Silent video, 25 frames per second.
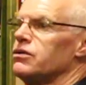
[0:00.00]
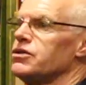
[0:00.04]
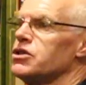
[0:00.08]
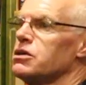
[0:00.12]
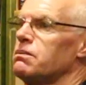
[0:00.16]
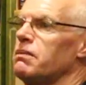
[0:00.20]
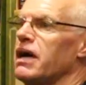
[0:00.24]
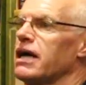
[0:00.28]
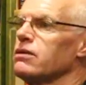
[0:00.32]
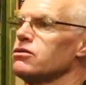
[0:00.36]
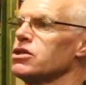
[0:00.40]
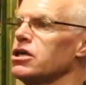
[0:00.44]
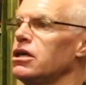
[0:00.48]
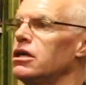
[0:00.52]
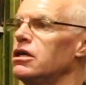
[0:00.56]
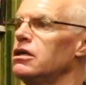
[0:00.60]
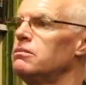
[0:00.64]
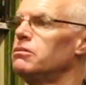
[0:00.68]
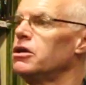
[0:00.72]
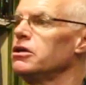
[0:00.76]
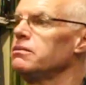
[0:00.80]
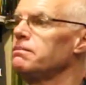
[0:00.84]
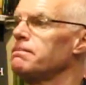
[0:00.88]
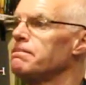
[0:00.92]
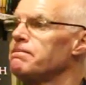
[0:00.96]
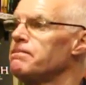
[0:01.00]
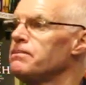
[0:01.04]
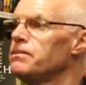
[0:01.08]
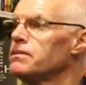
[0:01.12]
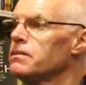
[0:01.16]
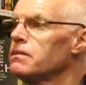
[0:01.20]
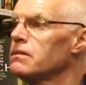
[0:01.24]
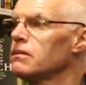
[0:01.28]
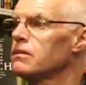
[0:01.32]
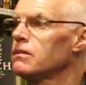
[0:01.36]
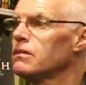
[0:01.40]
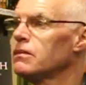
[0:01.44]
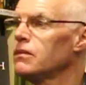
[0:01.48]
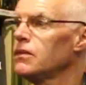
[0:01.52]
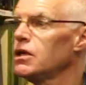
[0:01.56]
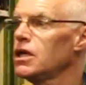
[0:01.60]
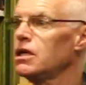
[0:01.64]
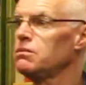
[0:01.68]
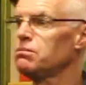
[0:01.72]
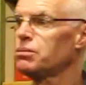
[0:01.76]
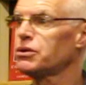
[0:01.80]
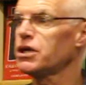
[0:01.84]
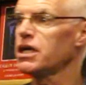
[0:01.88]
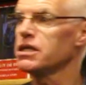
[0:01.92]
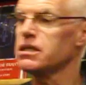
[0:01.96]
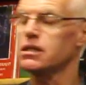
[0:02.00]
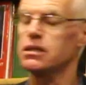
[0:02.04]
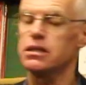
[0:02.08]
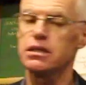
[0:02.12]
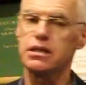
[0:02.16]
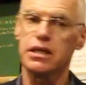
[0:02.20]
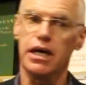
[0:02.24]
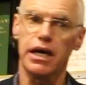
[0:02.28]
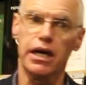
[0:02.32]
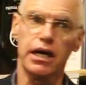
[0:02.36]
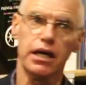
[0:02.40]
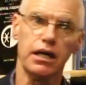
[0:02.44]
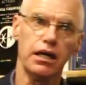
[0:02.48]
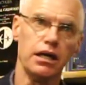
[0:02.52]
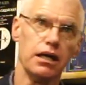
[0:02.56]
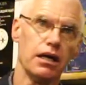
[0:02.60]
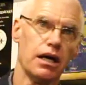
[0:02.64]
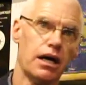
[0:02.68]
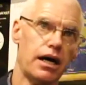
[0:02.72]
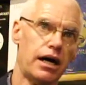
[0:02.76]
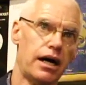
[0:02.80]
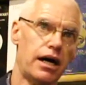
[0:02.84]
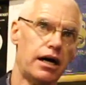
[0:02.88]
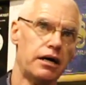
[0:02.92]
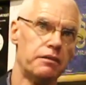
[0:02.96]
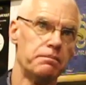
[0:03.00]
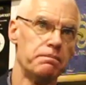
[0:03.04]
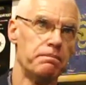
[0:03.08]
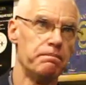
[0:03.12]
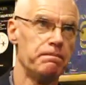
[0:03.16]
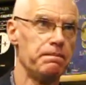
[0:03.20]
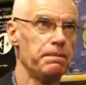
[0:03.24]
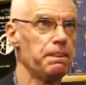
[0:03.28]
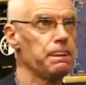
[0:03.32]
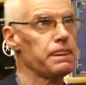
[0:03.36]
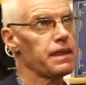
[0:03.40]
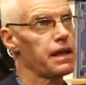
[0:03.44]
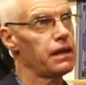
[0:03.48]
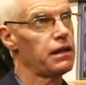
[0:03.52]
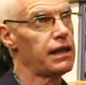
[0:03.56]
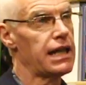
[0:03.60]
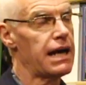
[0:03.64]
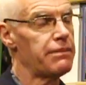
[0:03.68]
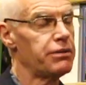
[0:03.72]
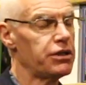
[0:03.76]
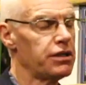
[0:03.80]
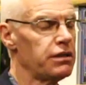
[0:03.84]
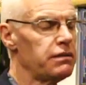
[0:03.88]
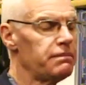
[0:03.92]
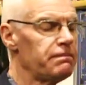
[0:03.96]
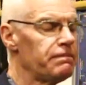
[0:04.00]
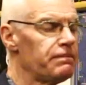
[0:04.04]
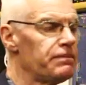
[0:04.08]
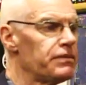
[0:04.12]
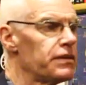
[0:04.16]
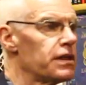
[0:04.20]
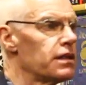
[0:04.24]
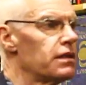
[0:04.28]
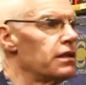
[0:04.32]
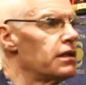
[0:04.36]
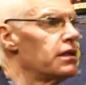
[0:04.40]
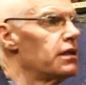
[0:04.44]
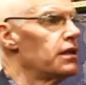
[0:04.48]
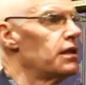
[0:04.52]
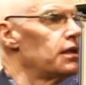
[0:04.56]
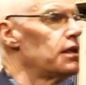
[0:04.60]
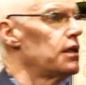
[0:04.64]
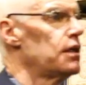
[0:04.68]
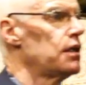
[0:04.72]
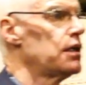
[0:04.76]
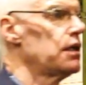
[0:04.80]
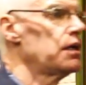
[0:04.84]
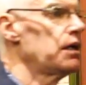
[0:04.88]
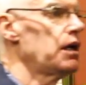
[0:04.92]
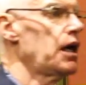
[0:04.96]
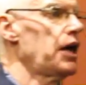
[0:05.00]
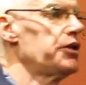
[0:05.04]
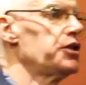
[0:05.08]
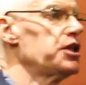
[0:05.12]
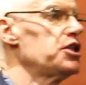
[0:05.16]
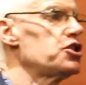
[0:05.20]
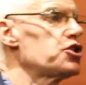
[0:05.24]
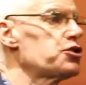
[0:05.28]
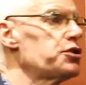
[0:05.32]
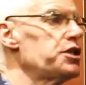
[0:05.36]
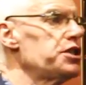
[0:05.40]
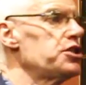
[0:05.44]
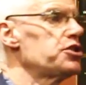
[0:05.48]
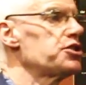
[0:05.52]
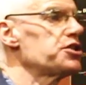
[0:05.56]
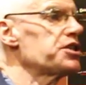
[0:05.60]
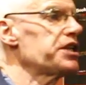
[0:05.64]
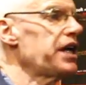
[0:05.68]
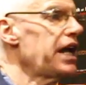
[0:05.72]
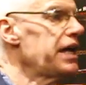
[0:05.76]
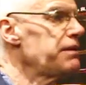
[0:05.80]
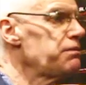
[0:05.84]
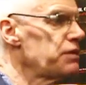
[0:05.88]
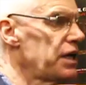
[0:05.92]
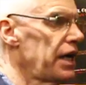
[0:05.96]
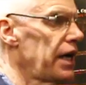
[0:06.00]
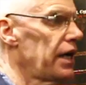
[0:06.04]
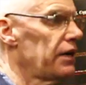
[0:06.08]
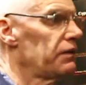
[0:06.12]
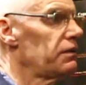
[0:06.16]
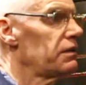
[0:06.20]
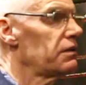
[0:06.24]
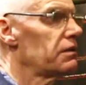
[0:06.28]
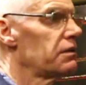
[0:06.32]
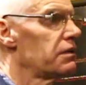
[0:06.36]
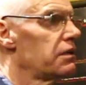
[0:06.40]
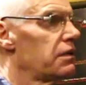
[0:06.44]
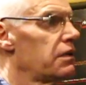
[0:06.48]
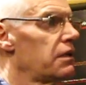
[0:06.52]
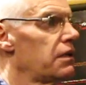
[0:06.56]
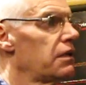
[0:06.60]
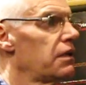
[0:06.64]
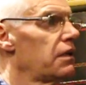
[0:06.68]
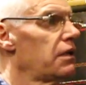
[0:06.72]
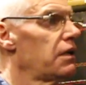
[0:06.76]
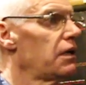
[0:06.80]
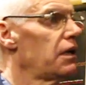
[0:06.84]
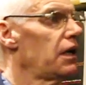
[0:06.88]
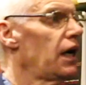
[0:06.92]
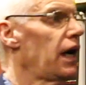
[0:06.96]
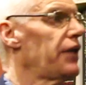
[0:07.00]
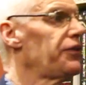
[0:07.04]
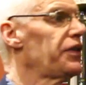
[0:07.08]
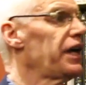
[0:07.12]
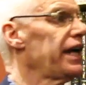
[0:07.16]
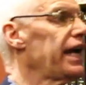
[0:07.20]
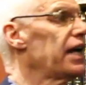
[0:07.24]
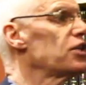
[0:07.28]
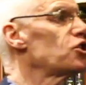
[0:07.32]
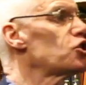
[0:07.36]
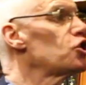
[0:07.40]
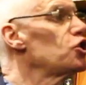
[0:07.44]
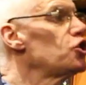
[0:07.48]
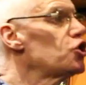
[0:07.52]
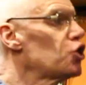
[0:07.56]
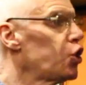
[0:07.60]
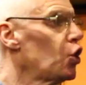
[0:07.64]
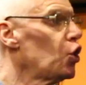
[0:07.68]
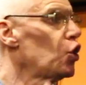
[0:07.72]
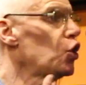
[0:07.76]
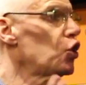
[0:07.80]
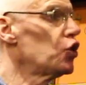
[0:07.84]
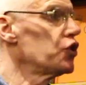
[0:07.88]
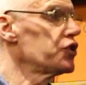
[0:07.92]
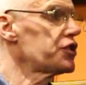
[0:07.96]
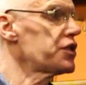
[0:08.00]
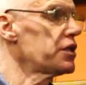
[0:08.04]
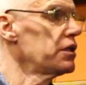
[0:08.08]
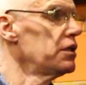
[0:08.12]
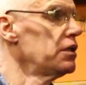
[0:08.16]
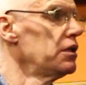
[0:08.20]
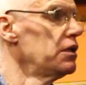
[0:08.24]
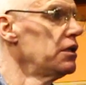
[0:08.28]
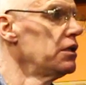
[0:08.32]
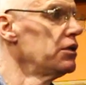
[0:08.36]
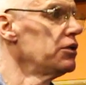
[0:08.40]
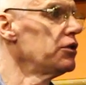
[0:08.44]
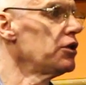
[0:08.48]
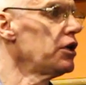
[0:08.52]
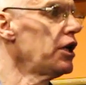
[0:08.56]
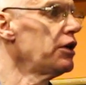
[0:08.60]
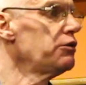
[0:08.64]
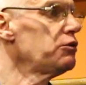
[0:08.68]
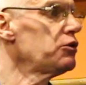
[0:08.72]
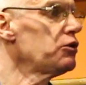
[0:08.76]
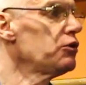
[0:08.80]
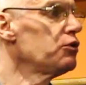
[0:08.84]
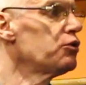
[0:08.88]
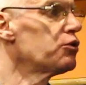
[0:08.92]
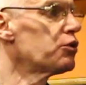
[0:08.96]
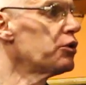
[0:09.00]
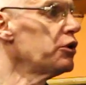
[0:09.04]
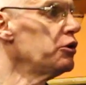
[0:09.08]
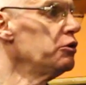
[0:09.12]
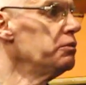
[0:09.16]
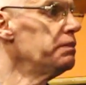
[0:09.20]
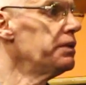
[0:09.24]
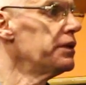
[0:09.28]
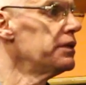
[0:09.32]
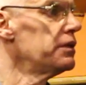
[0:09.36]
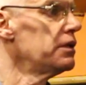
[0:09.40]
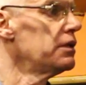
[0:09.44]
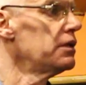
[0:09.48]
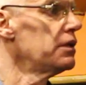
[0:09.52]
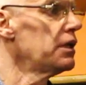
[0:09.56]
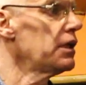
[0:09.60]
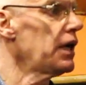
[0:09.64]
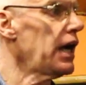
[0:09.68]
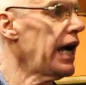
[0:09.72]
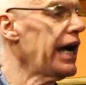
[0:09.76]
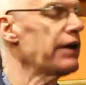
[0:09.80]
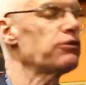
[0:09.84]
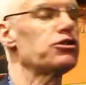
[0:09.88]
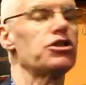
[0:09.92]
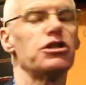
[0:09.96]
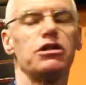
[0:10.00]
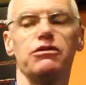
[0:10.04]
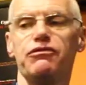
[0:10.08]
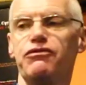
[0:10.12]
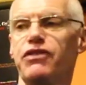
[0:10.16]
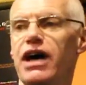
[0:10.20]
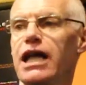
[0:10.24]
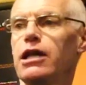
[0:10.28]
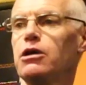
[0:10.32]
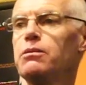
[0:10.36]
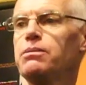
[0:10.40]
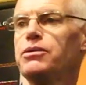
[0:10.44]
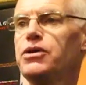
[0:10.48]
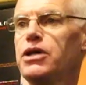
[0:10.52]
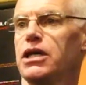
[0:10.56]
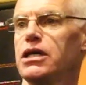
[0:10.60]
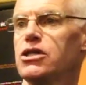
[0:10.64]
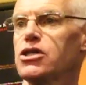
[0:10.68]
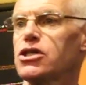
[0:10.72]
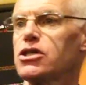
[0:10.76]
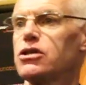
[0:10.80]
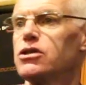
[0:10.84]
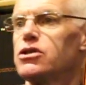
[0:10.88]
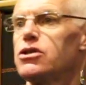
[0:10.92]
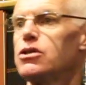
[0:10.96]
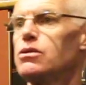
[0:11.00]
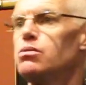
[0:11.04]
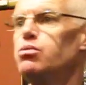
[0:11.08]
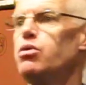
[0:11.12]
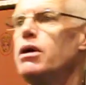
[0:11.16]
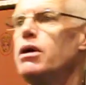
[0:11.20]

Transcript: onto Mount Hermon in present day um, Lebanon. And these creatures came down and they actually taught the local group how to develop things such as